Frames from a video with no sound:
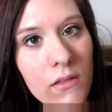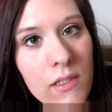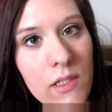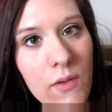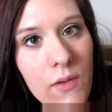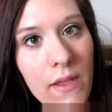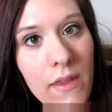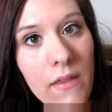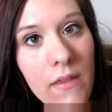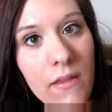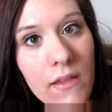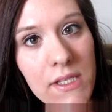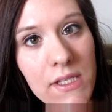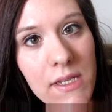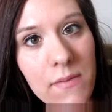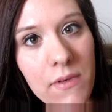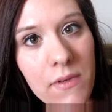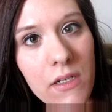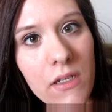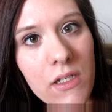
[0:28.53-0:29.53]
so I think
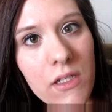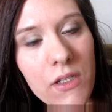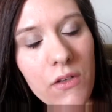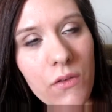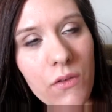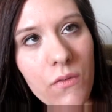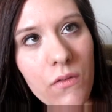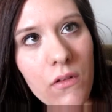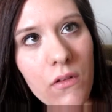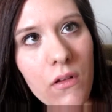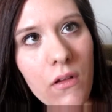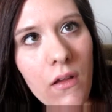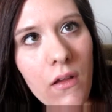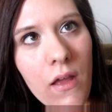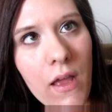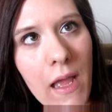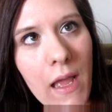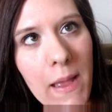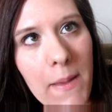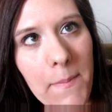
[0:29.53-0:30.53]
that's what I'm going to do.
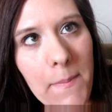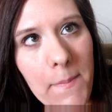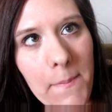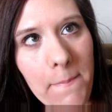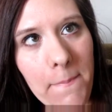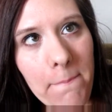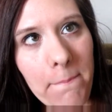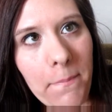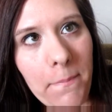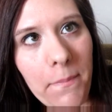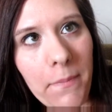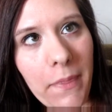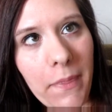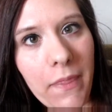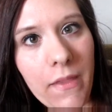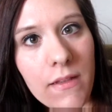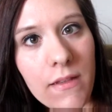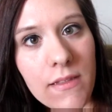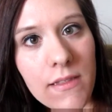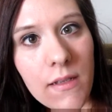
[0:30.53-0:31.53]
Um,
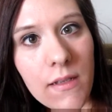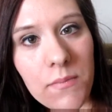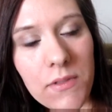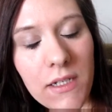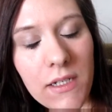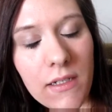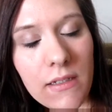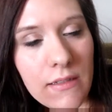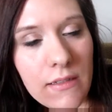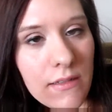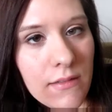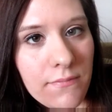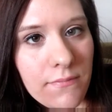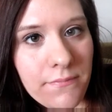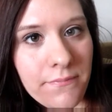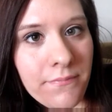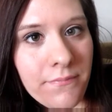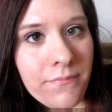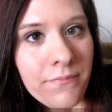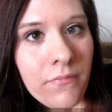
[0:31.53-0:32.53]
this subject
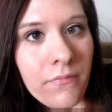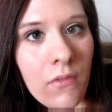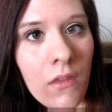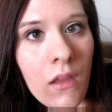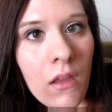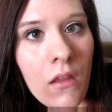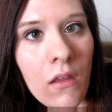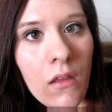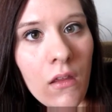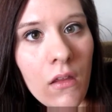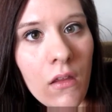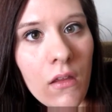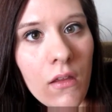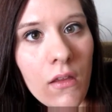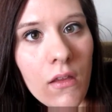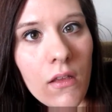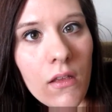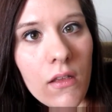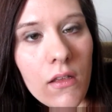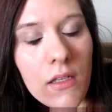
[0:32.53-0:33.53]

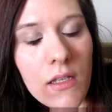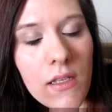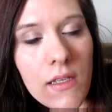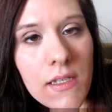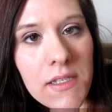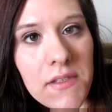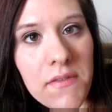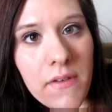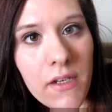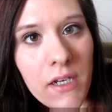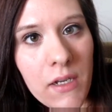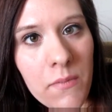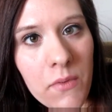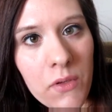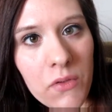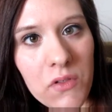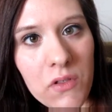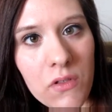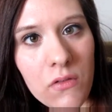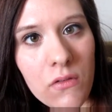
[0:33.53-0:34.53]
it is very
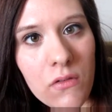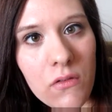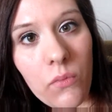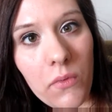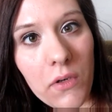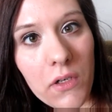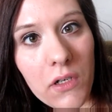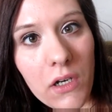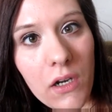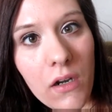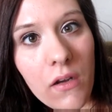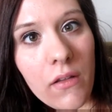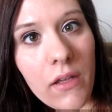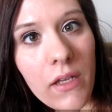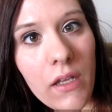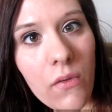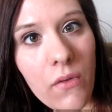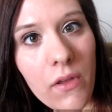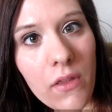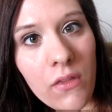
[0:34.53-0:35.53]
emotional. We're
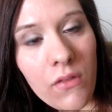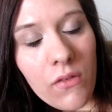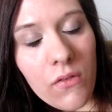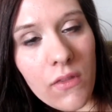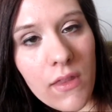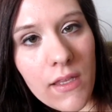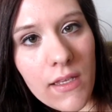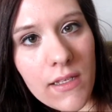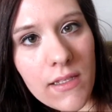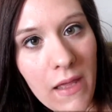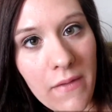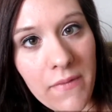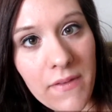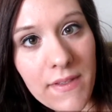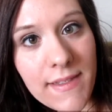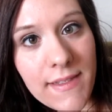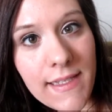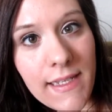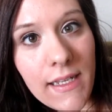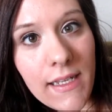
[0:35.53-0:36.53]
currently going through this.
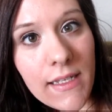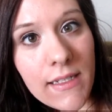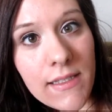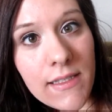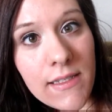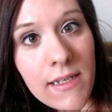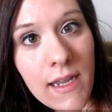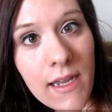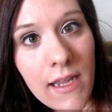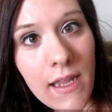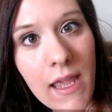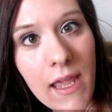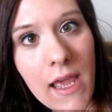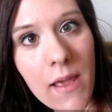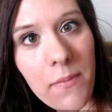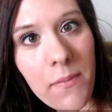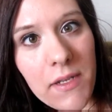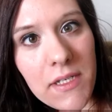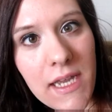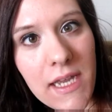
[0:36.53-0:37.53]
Obviously, it's not a
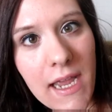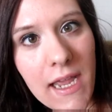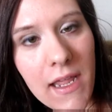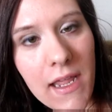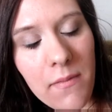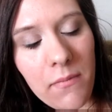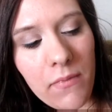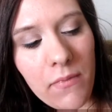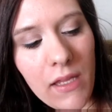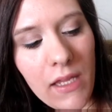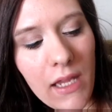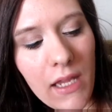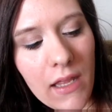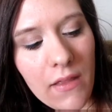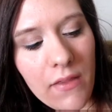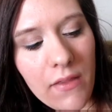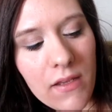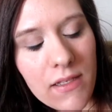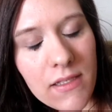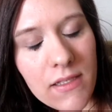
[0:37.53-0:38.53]
happy time,
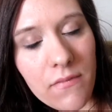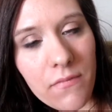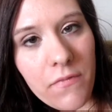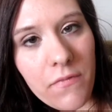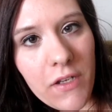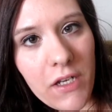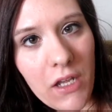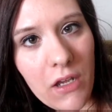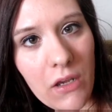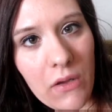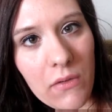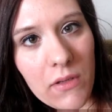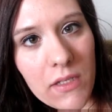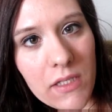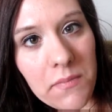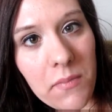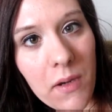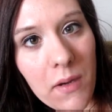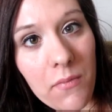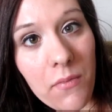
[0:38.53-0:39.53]
and this video
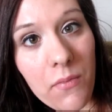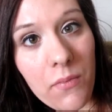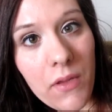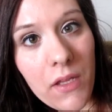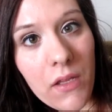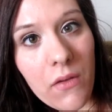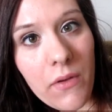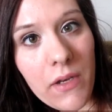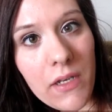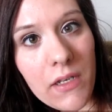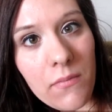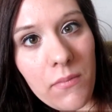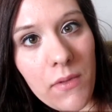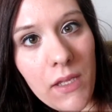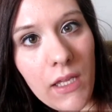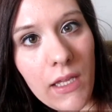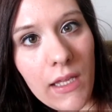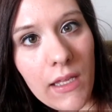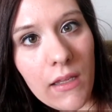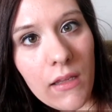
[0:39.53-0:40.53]
is probably going to
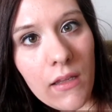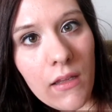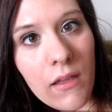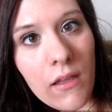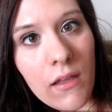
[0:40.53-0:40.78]
be